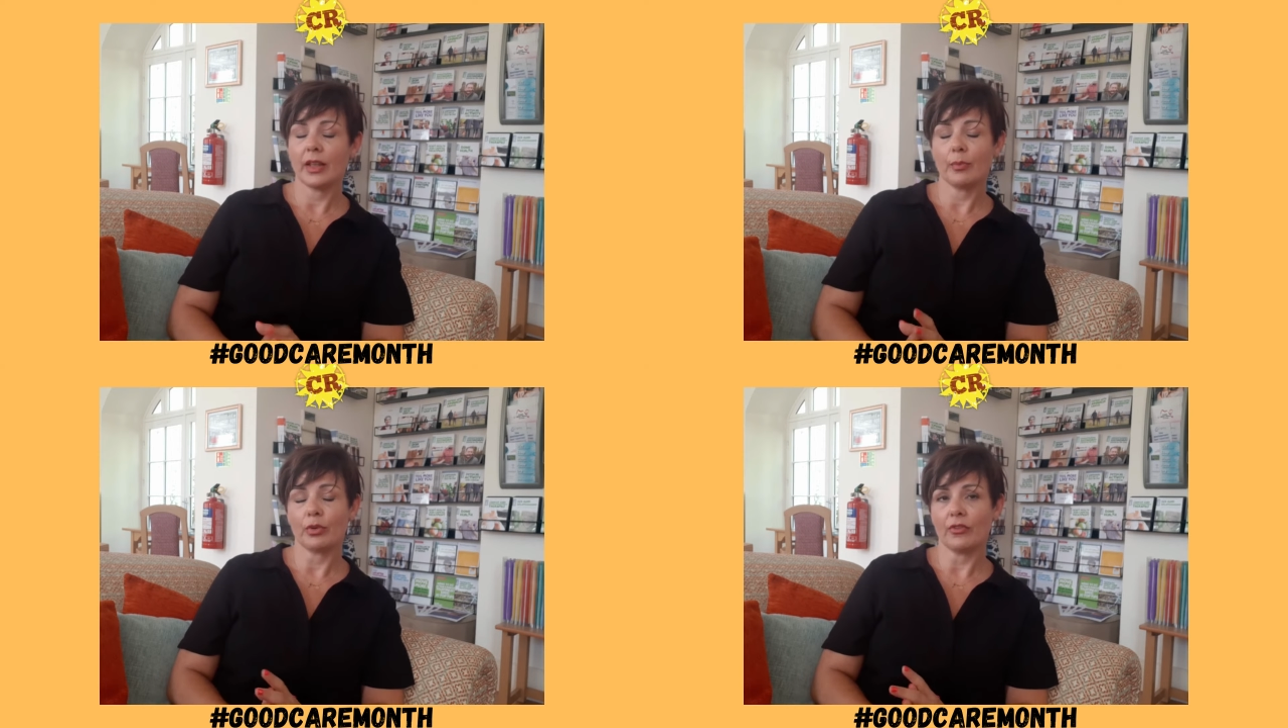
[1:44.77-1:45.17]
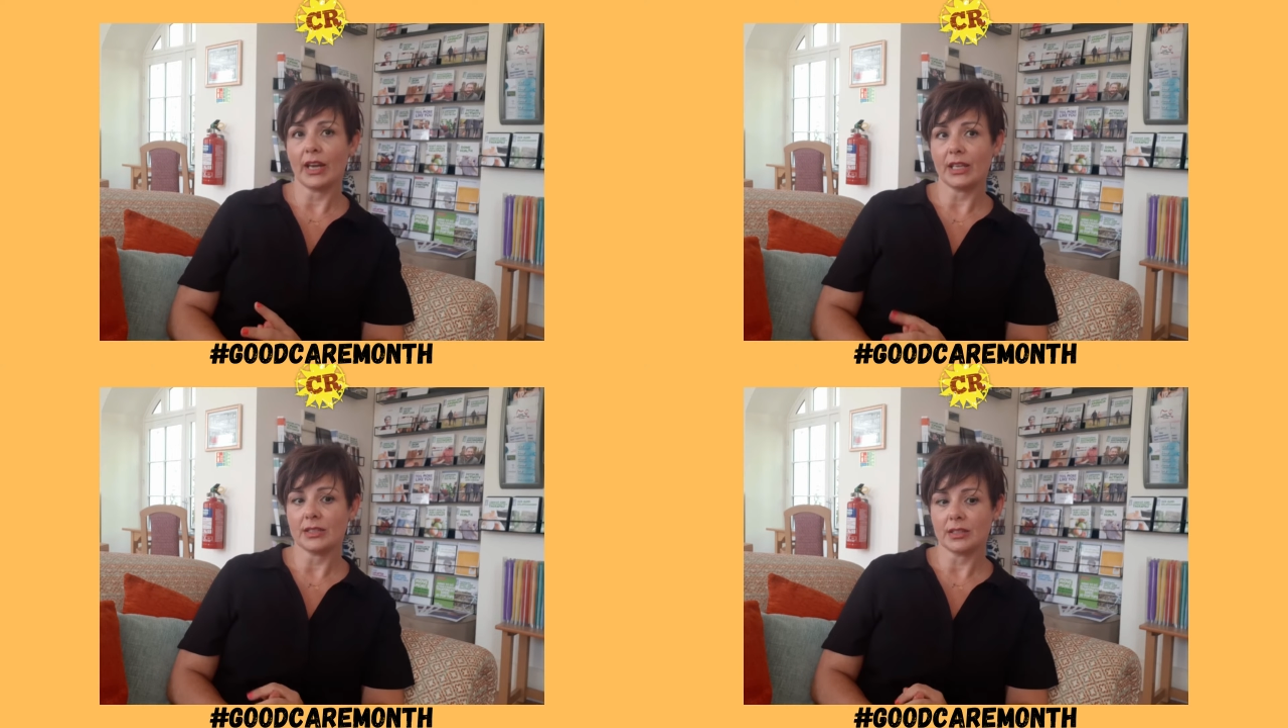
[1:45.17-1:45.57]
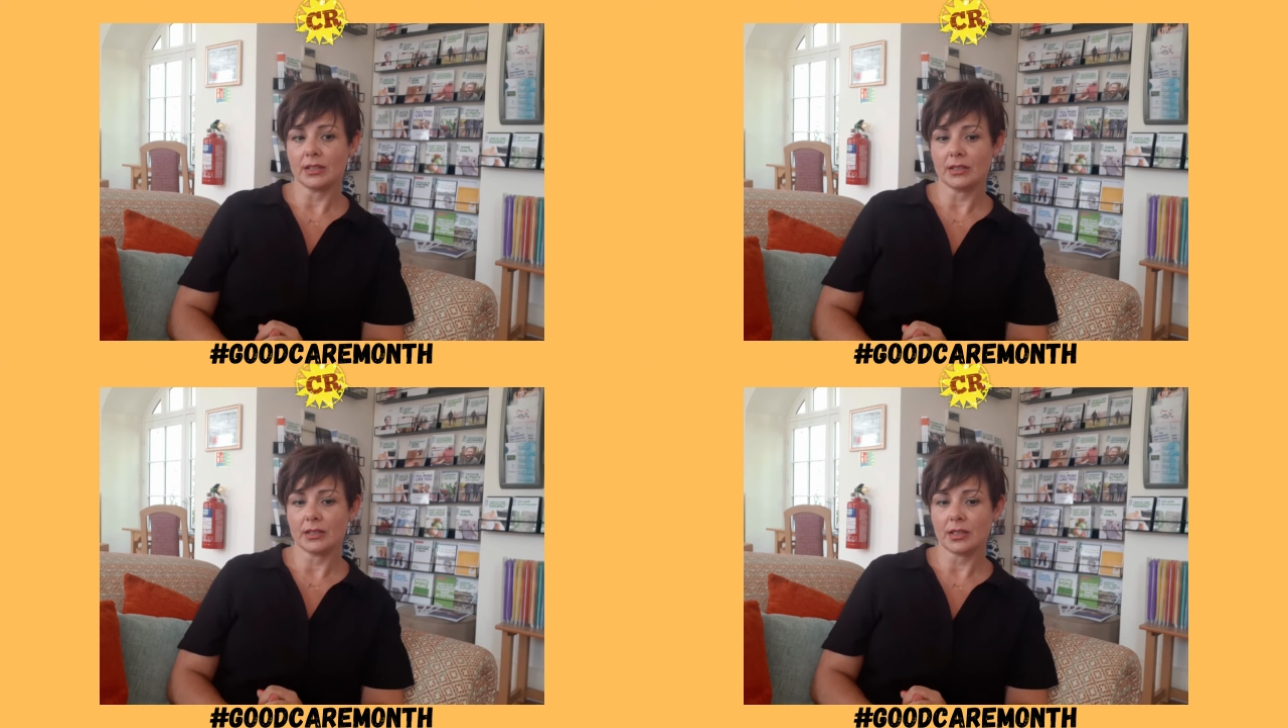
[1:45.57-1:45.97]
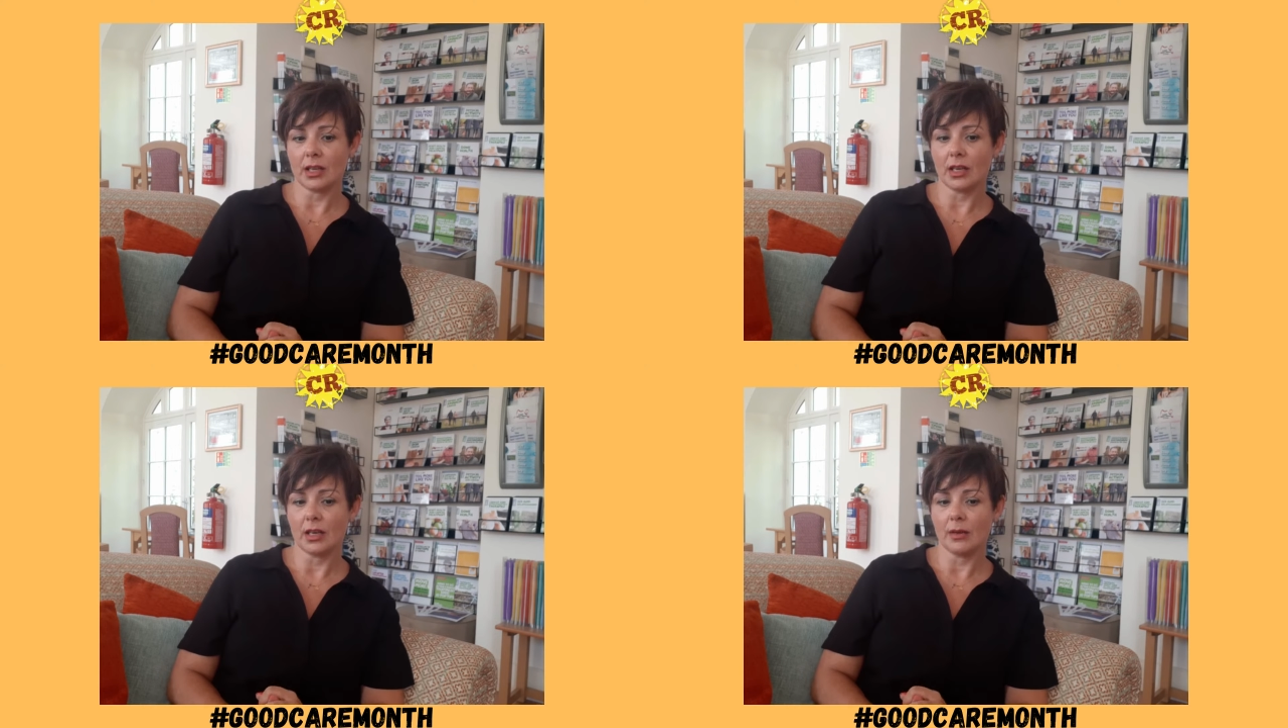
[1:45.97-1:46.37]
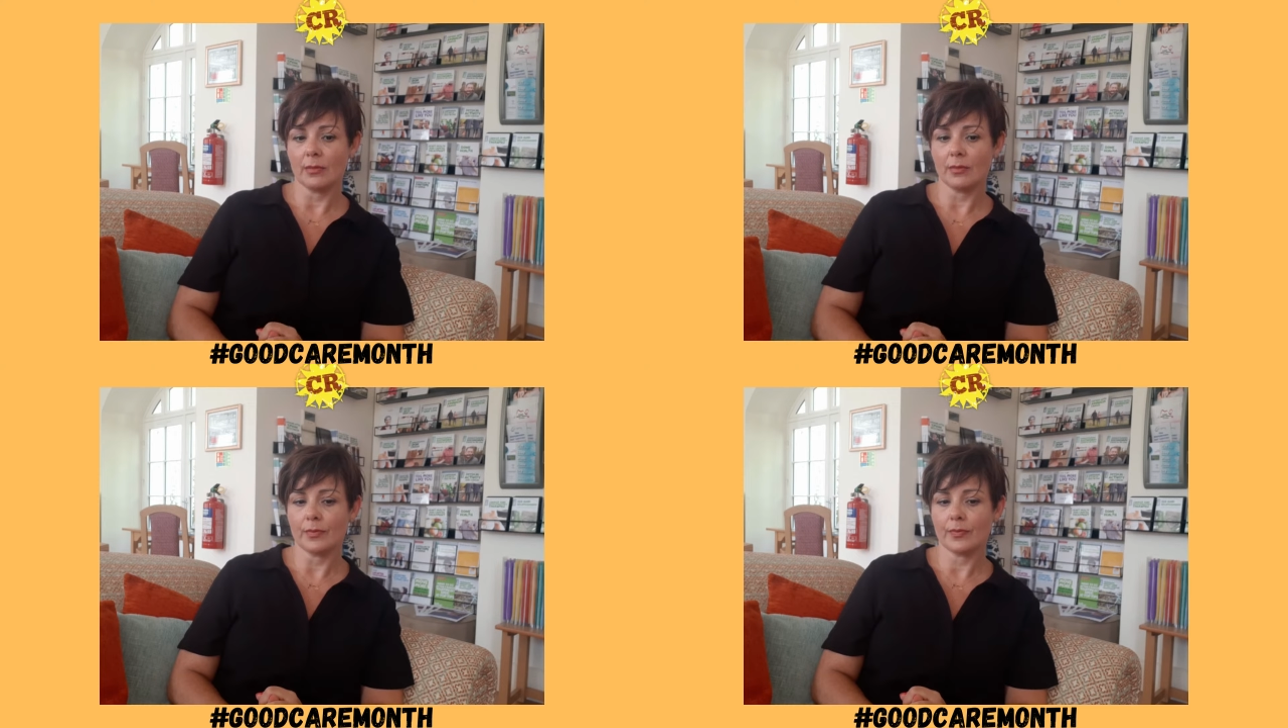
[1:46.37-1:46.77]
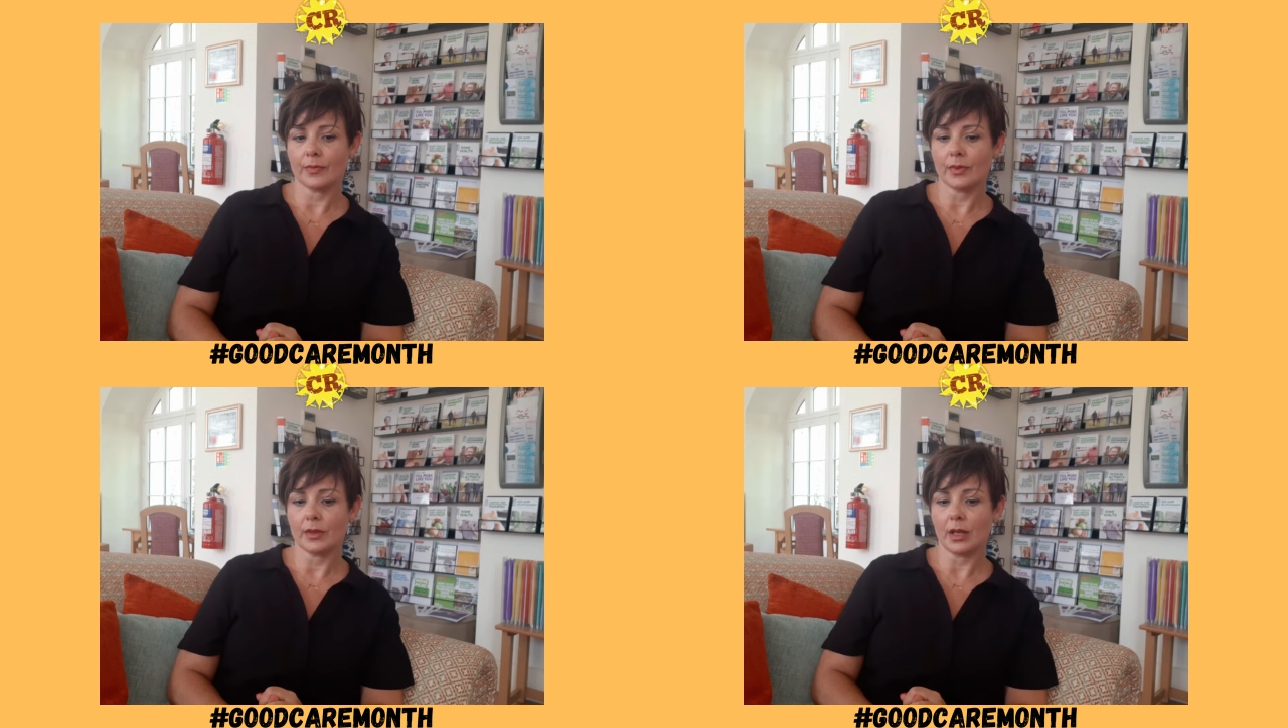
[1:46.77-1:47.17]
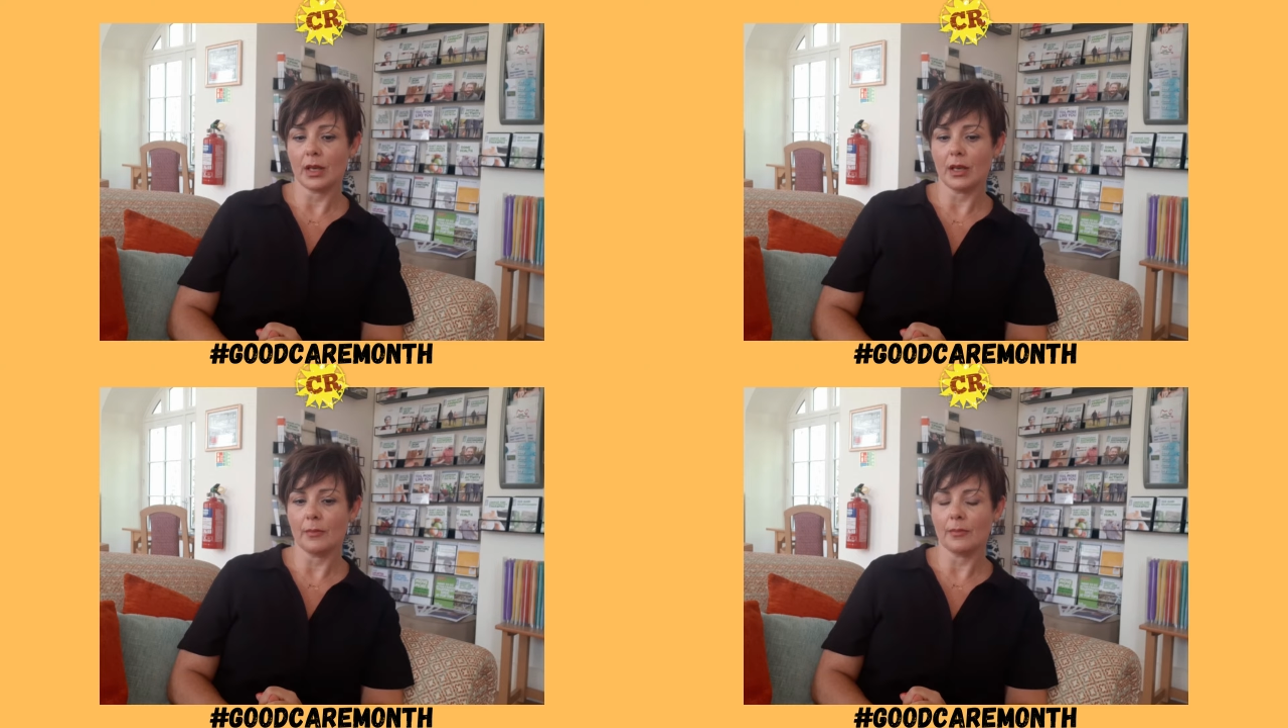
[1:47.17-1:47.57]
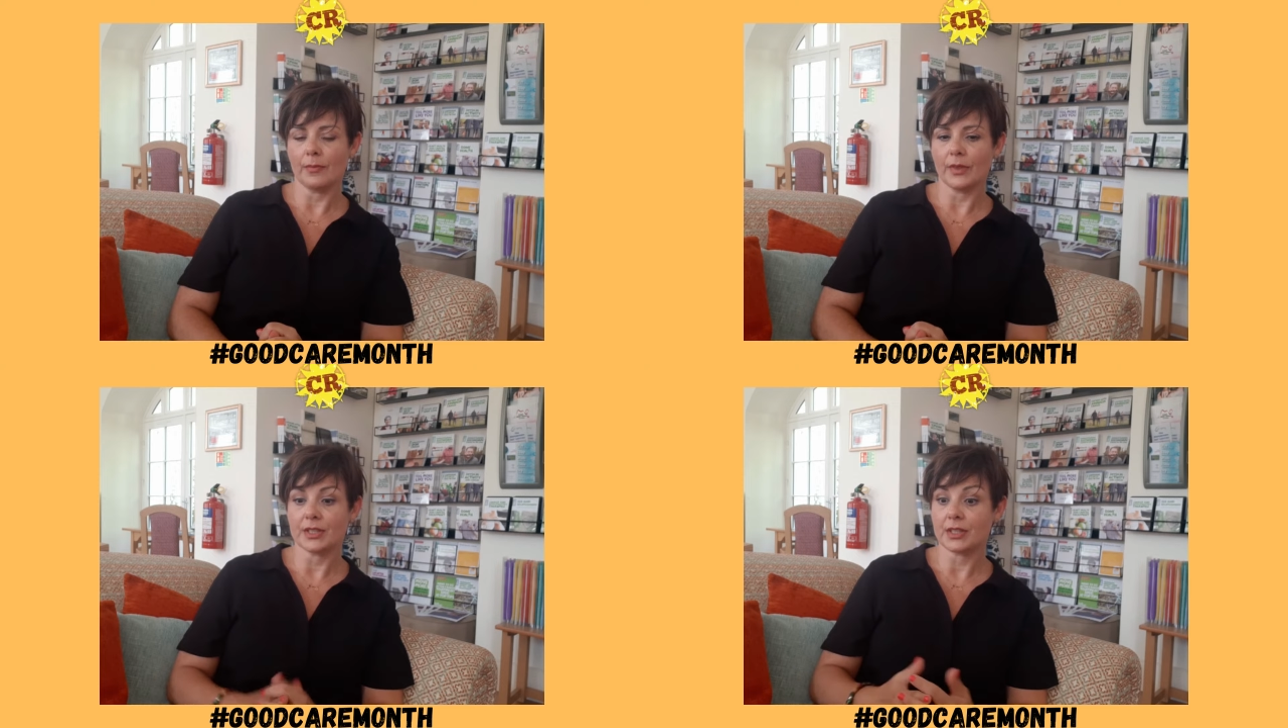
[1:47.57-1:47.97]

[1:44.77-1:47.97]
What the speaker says: They provided the